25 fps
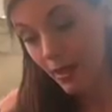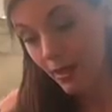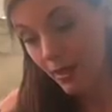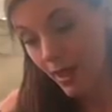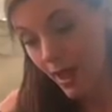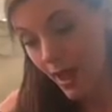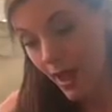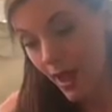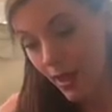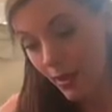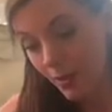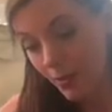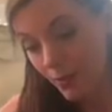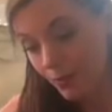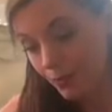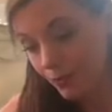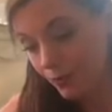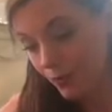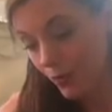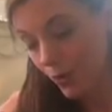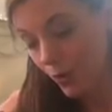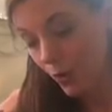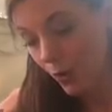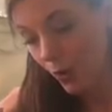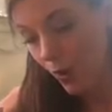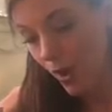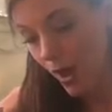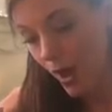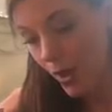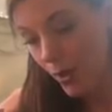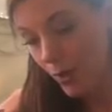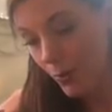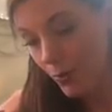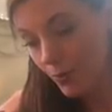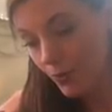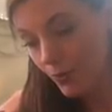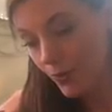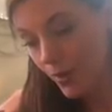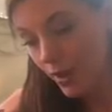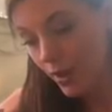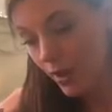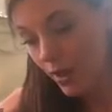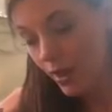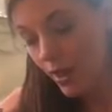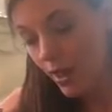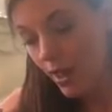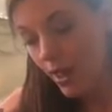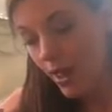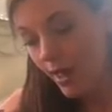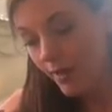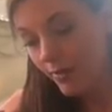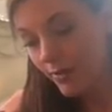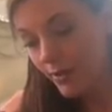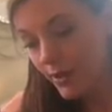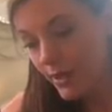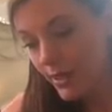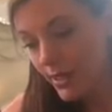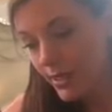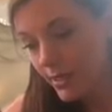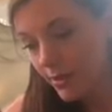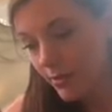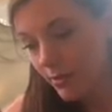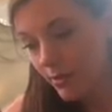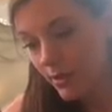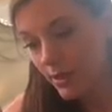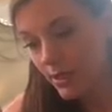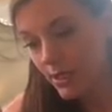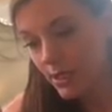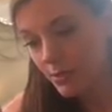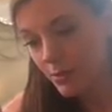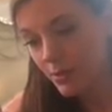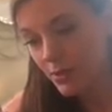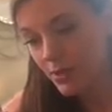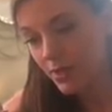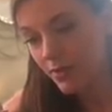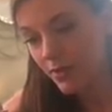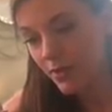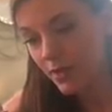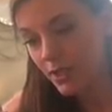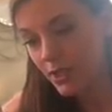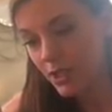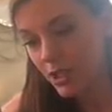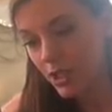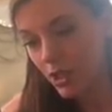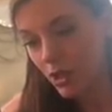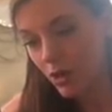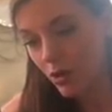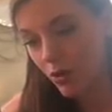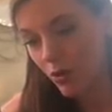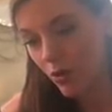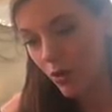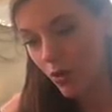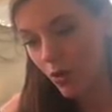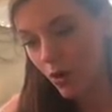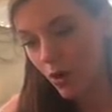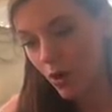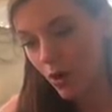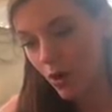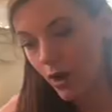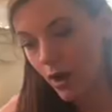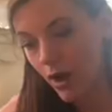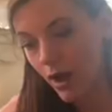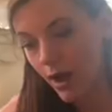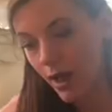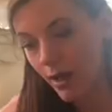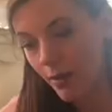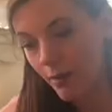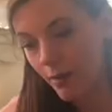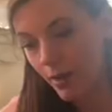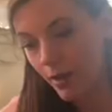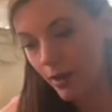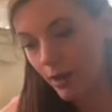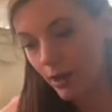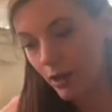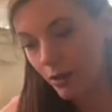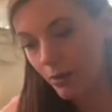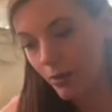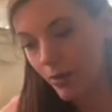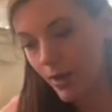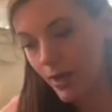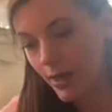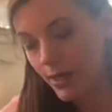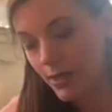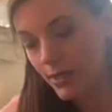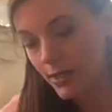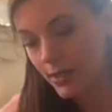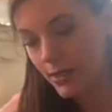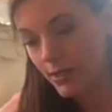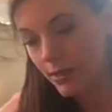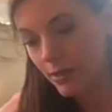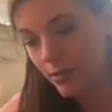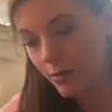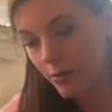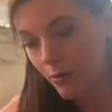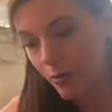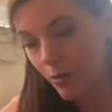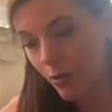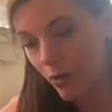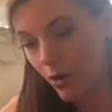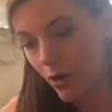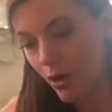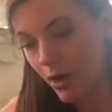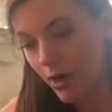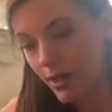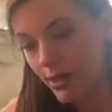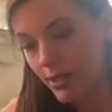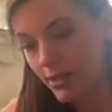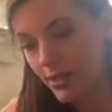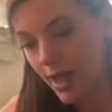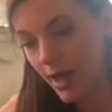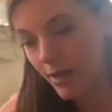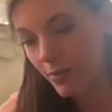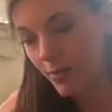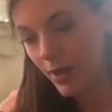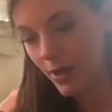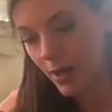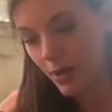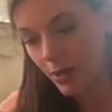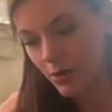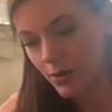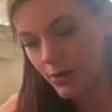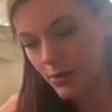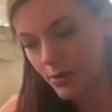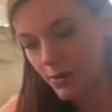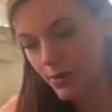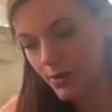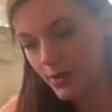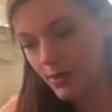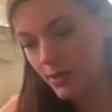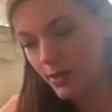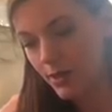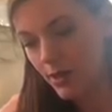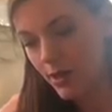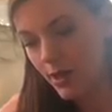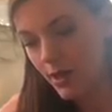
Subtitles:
Yeah, wow. If you need something that's specific to you or a little bit more in depth, I know this was